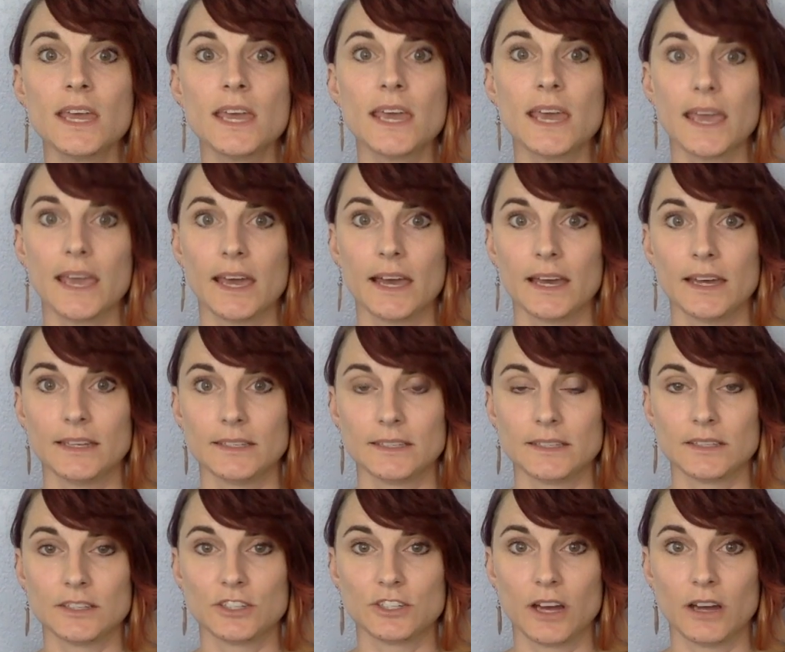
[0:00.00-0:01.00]
And
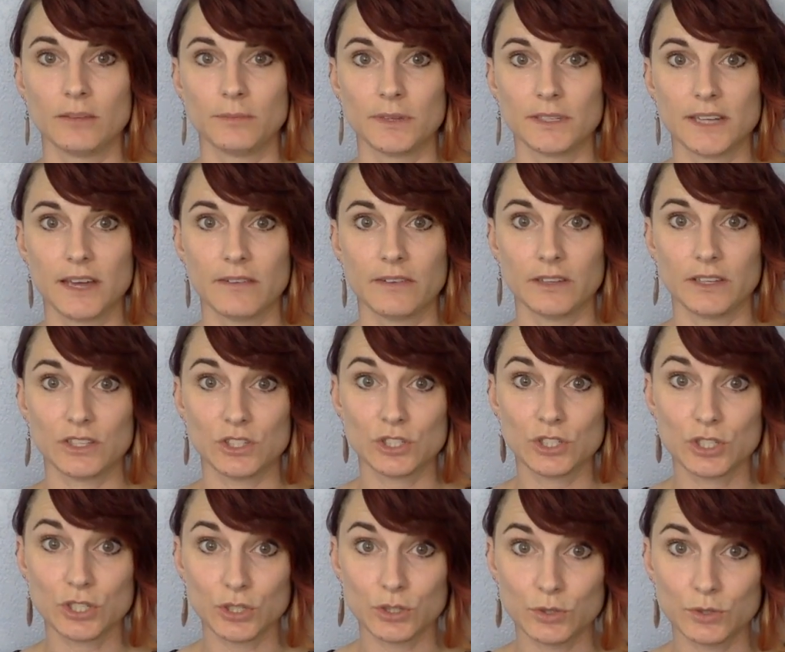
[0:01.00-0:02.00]
the child must have at
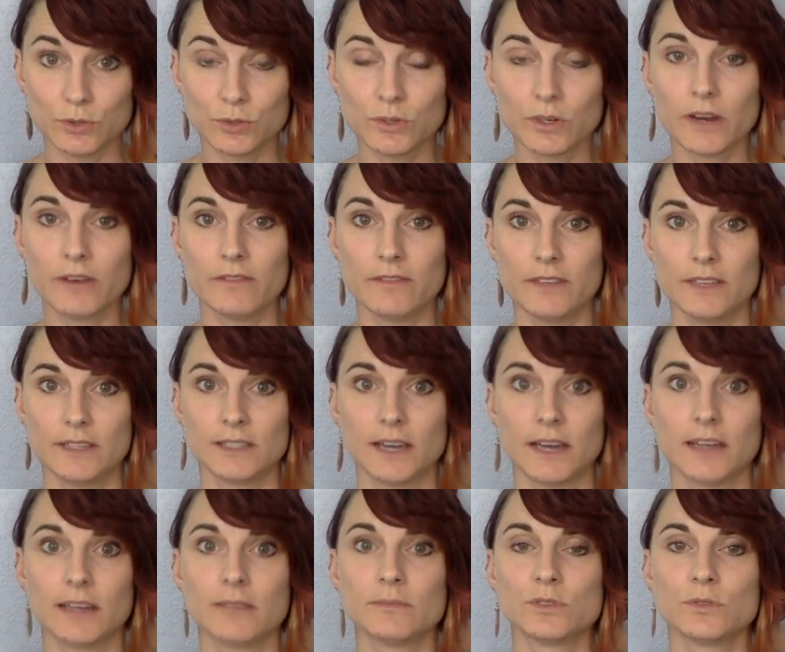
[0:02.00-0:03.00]
least 2 of these
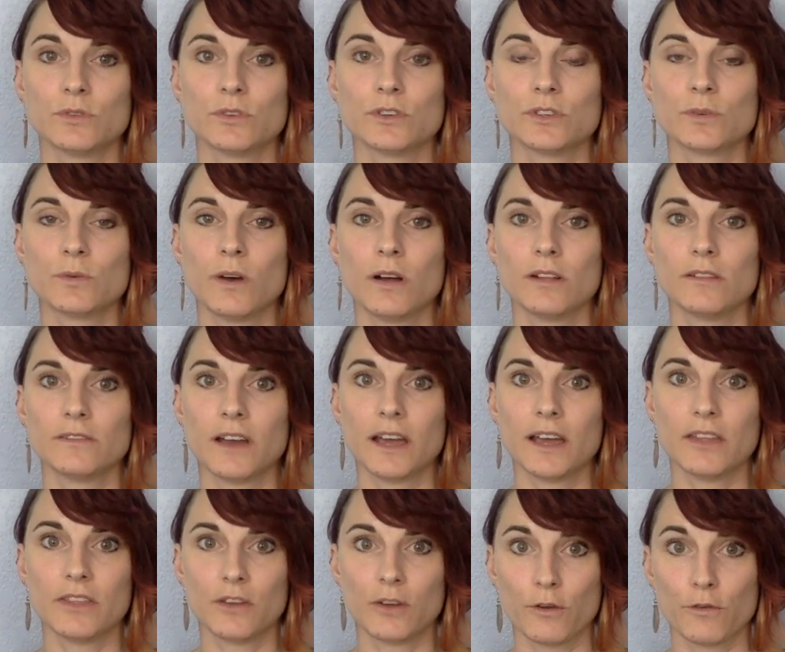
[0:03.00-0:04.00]
items in order to qualify,
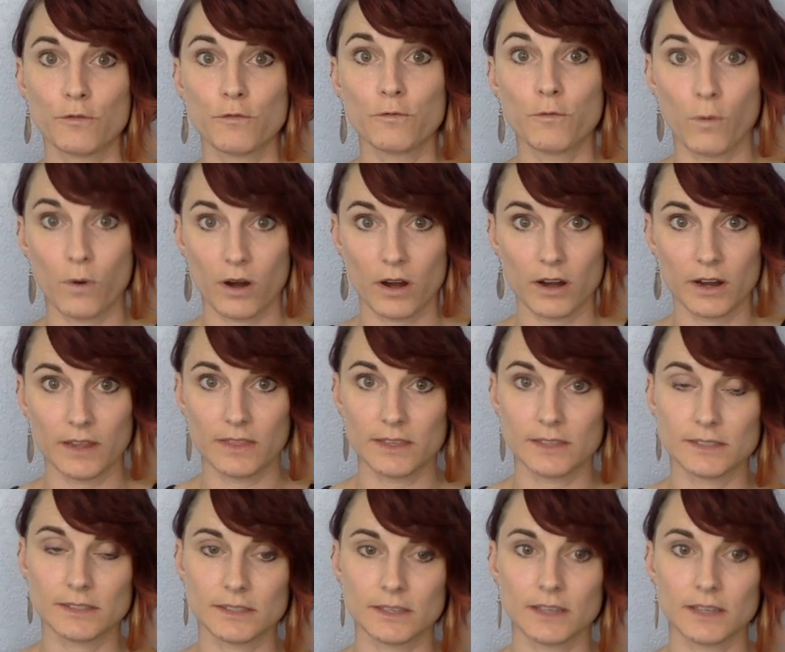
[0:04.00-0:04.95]
and there are 4 in this